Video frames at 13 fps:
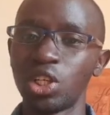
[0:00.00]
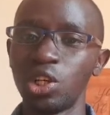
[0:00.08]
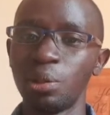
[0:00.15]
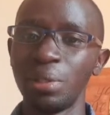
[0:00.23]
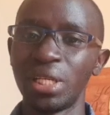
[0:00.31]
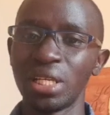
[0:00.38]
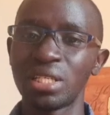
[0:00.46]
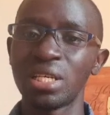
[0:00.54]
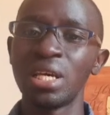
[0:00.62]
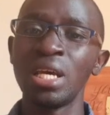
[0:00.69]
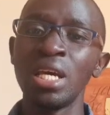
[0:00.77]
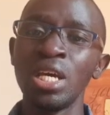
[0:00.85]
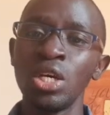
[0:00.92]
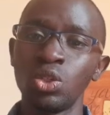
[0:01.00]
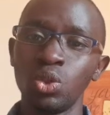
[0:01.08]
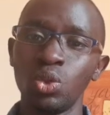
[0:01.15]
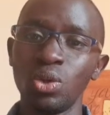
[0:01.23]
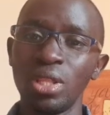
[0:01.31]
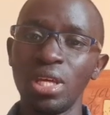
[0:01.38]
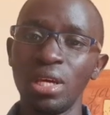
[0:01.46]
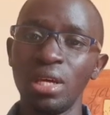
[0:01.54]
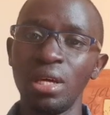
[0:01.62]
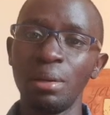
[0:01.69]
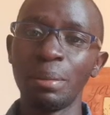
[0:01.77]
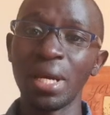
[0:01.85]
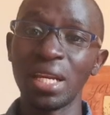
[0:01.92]
kilometers to do
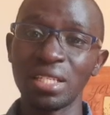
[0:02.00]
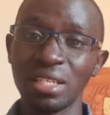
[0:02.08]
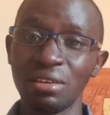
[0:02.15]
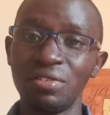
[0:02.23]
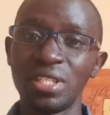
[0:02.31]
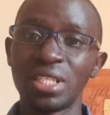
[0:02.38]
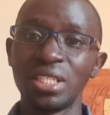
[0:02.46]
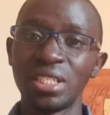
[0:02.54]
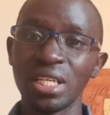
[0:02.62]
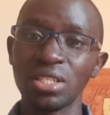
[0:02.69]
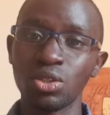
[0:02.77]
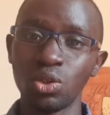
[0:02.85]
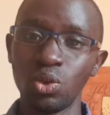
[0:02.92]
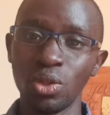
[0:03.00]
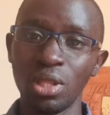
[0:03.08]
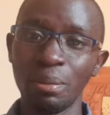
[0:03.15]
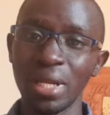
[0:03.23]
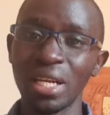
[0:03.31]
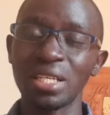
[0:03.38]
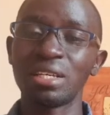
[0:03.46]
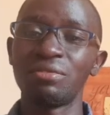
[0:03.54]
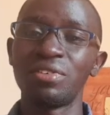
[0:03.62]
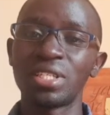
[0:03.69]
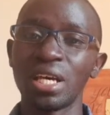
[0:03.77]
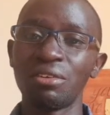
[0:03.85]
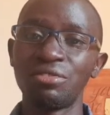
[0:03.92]
the minor service. Just do the minor
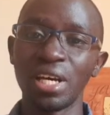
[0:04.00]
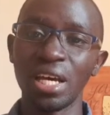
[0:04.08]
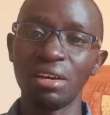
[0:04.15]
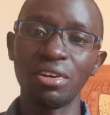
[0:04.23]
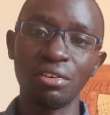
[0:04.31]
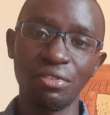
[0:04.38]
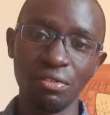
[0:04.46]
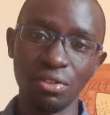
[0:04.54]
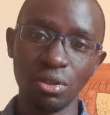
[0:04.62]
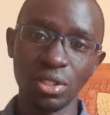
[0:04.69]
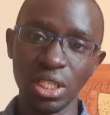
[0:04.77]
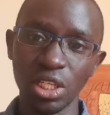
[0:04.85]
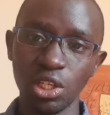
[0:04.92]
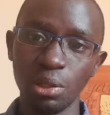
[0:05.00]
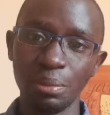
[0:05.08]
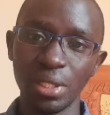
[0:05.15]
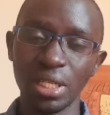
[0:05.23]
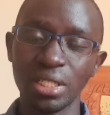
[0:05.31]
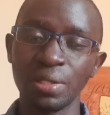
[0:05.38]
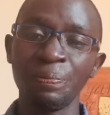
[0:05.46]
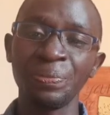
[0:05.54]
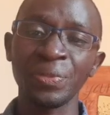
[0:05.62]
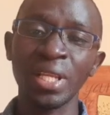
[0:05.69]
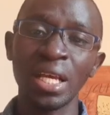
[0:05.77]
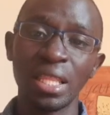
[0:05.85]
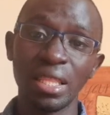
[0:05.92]
service after every 5,000 kilometers.
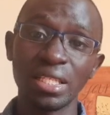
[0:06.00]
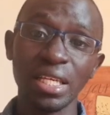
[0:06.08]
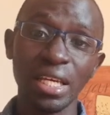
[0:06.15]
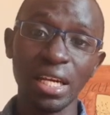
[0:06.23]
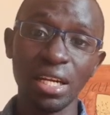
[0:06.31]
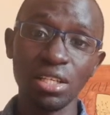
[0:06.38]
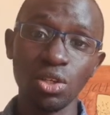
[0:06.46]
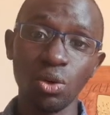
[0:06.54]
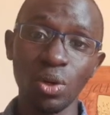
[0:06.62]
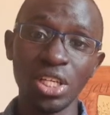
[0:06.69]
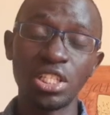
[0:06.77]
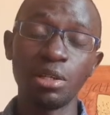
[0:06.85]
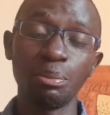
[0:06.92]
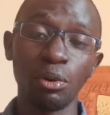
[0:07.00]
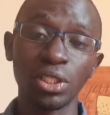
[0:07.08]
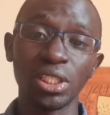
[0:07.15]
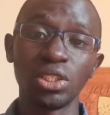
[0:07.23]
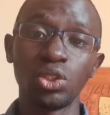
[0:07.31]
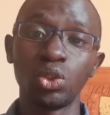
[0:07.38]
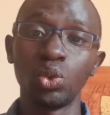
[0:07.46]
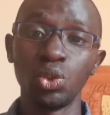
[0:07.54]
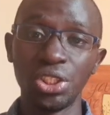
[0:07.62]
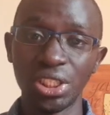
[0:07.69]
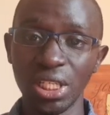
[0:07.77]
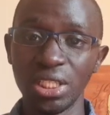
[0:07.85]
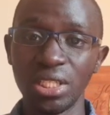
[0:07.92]
The second reason why it's important to
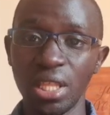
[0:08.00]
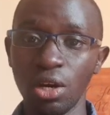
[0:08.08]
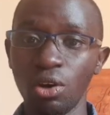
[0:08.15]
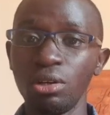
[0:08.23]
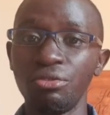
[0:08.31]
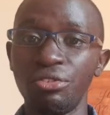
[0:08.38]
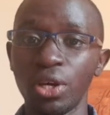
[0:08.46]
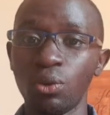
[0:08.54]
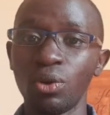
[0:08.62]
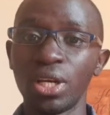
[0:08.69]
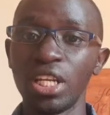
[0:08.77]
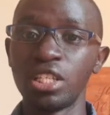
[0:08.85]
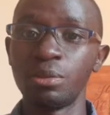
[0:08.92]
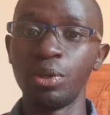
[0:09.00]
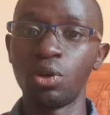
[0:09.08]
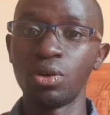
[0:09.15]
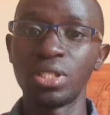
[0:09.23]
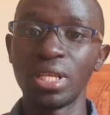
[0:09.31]
change the oil frequently is because